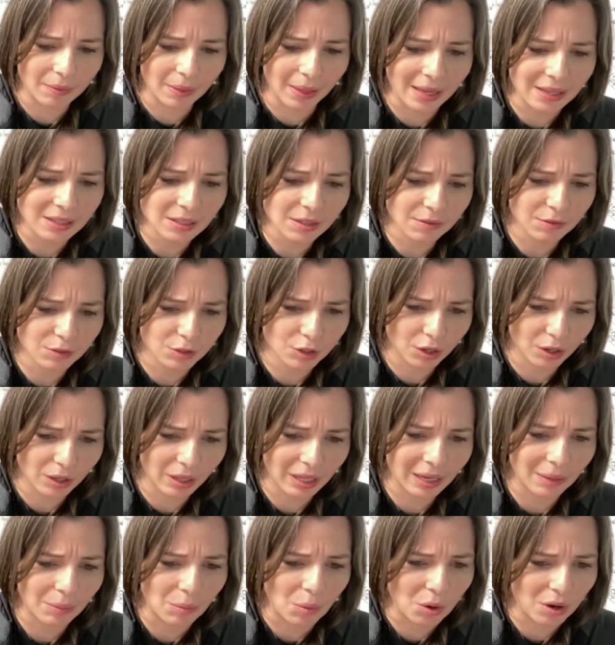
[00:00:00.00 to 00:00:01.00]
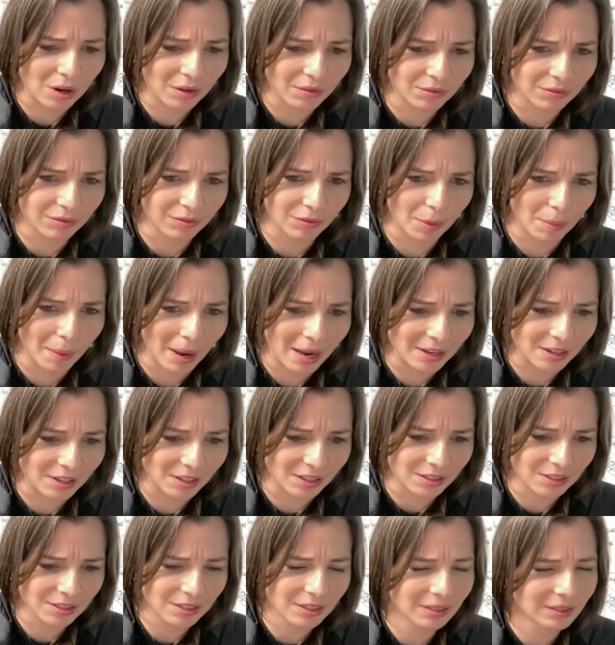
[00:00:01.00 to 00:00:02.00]
less of journaling, more
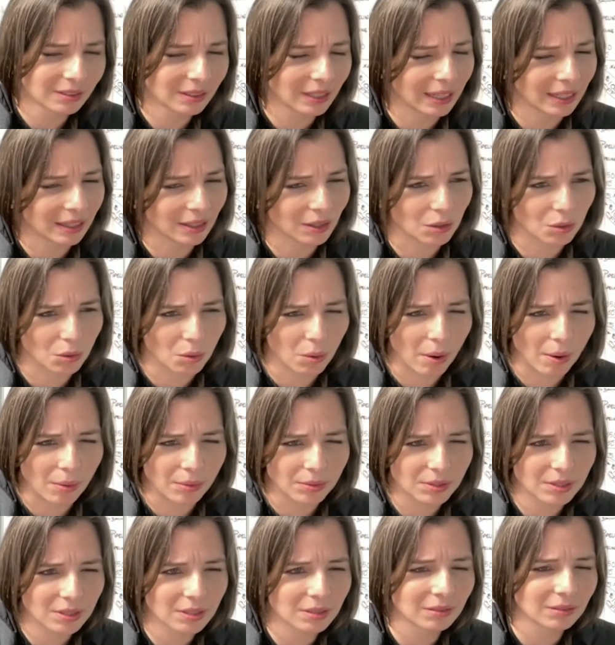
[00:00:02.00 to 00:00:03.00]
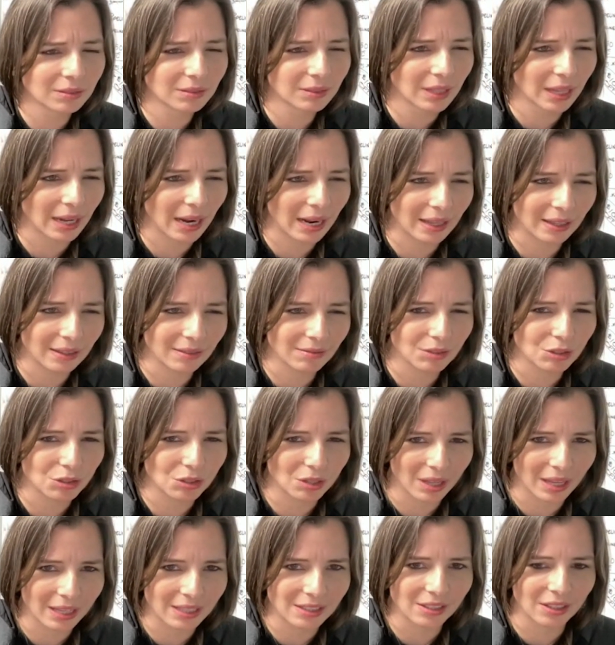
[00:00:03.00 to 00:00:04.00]
reminders, like little quotes that I used
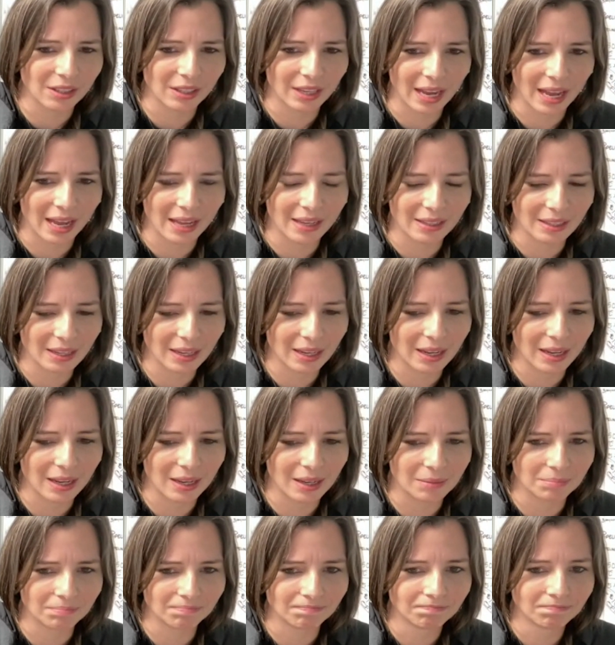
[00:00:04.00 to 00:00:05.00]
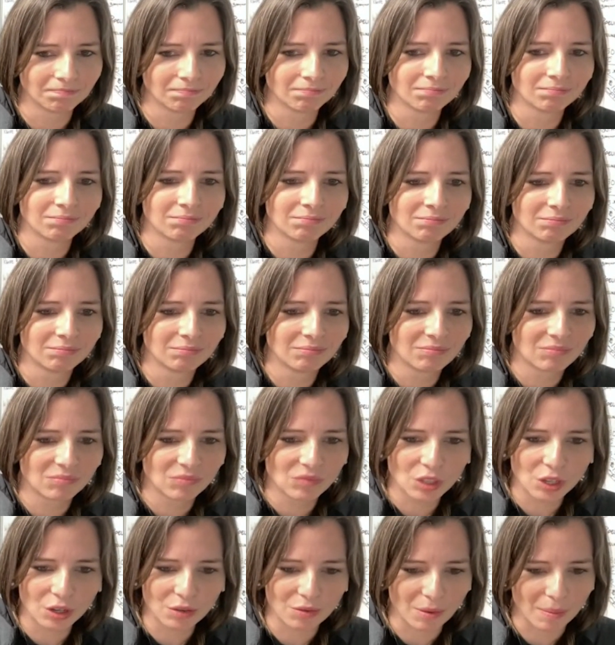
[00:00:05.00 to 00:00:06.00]
to like to look at.
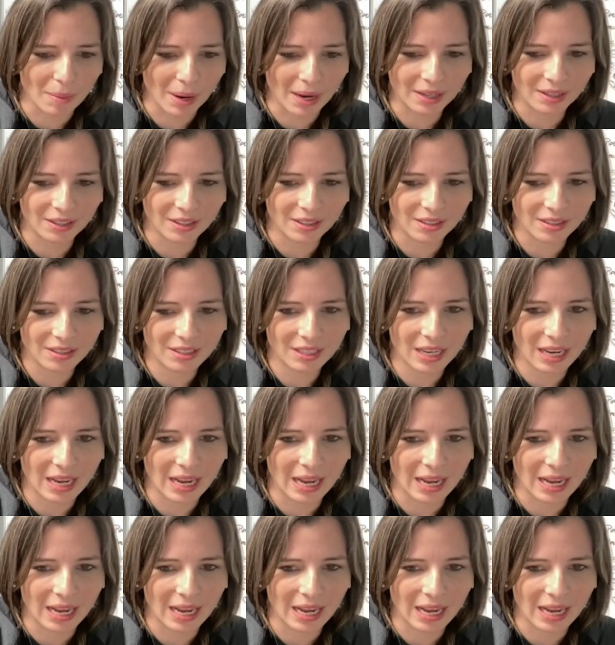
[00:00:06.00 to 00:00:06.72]
Good reminders.